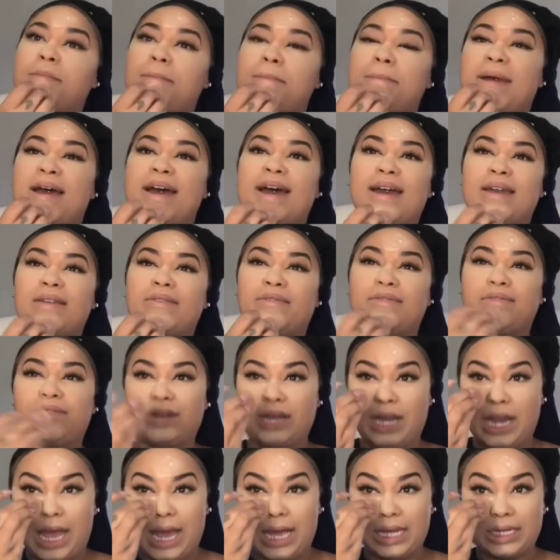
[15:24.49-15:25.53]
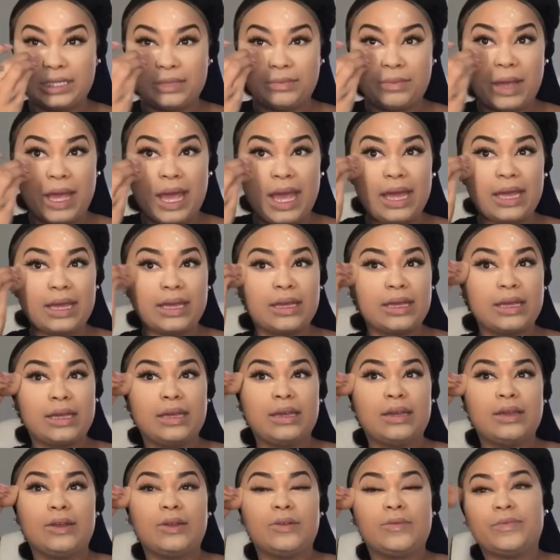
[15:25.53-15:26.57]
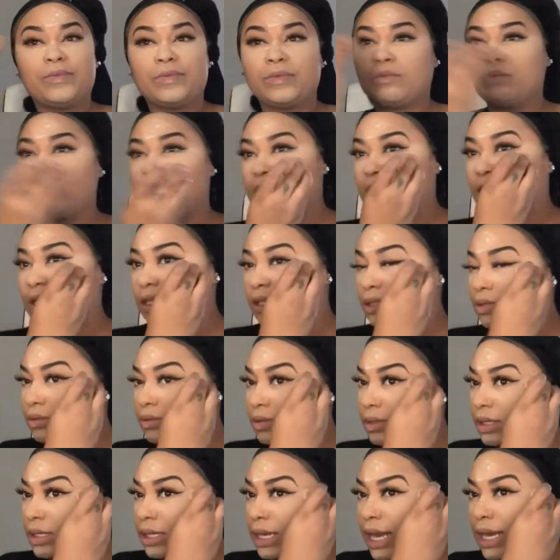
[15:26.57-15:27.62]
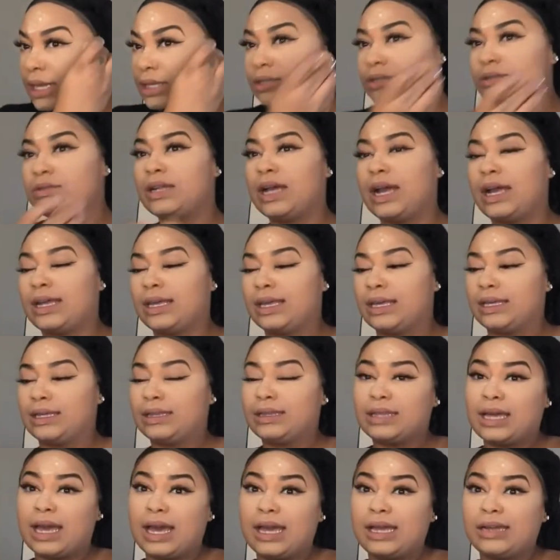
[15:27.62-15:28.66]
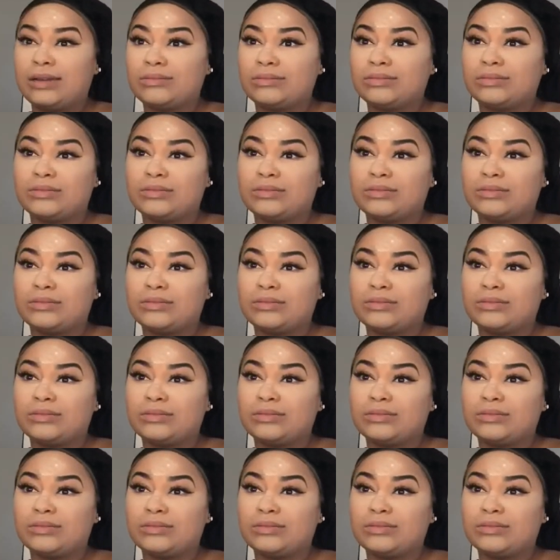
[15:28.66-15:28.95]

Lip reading: bad flashback. With this one, I do not get that.